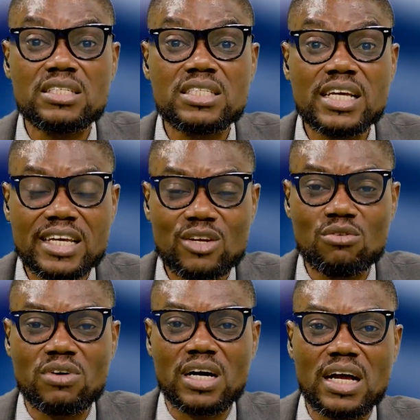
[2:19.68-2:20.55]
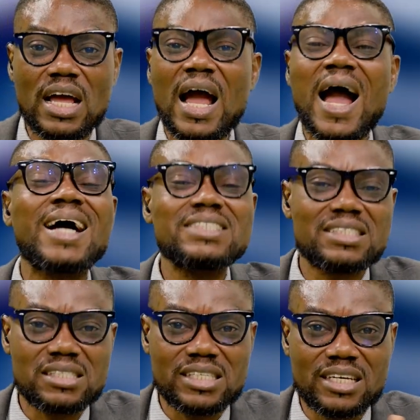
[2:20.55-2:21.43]
taking over,
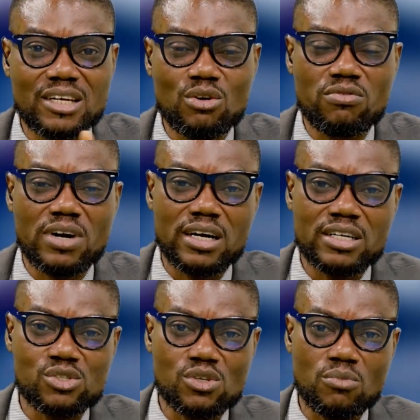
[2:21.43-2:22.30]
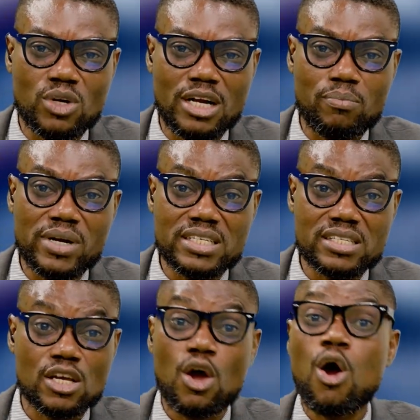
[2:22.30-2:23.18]
has taken over in some other
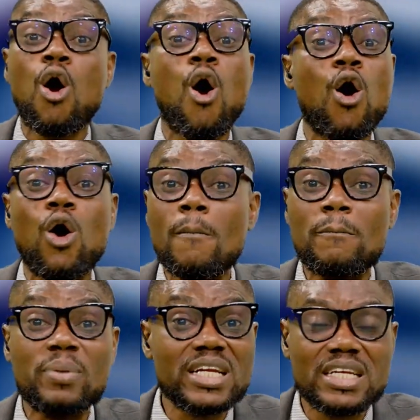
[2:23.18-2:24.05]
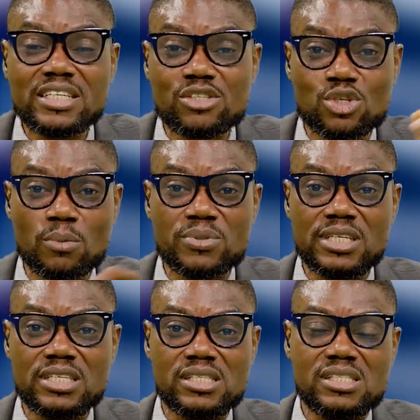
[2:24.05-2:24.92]
places, or completely disrupted
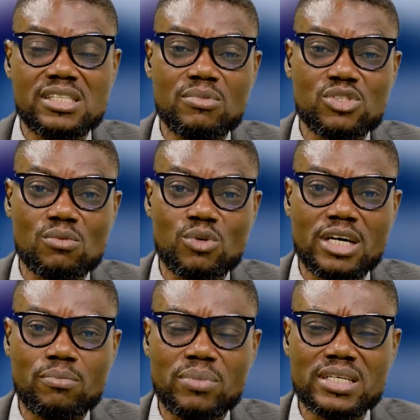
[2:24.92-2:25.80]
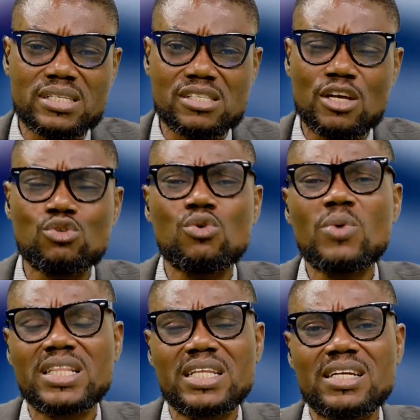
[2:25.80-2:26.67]
the system in some other places. So we
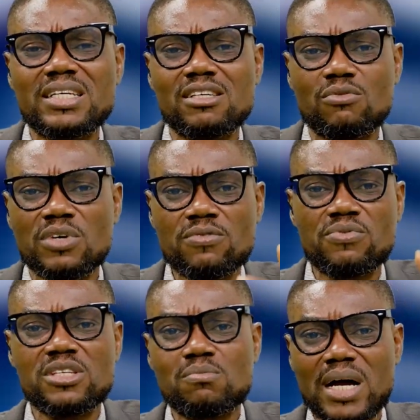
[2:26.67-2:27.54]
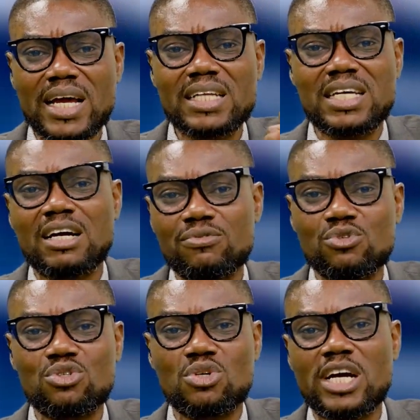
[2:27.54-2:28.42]
are telling ourselves, if this market have to
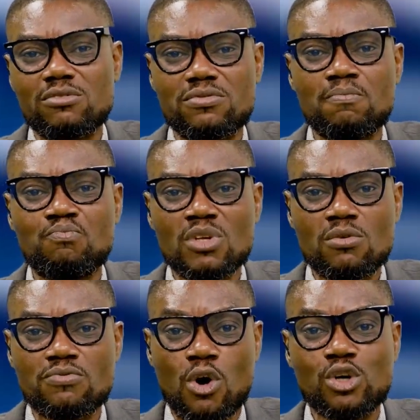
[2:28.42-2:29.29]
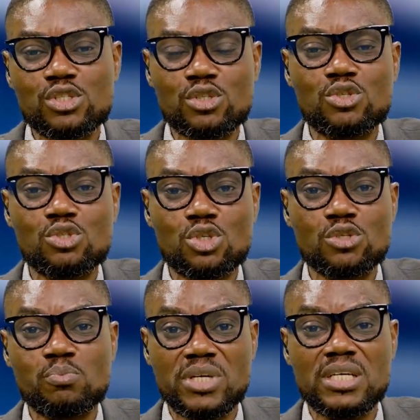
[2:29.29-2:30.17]
thrive, for us not to
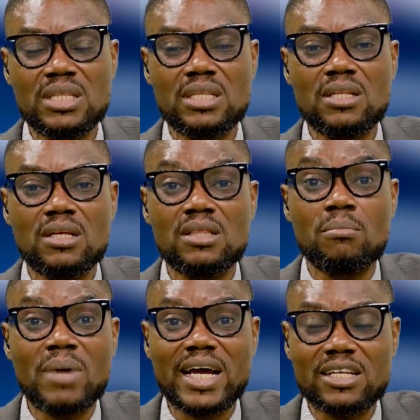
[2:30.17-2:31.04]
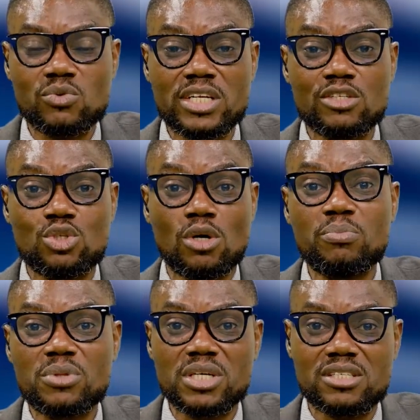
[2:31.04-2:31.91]
just be the market where they
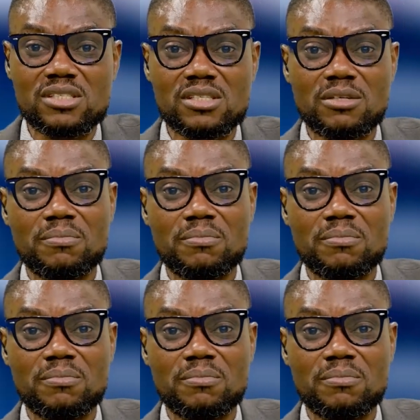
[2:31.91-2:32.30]
dump things,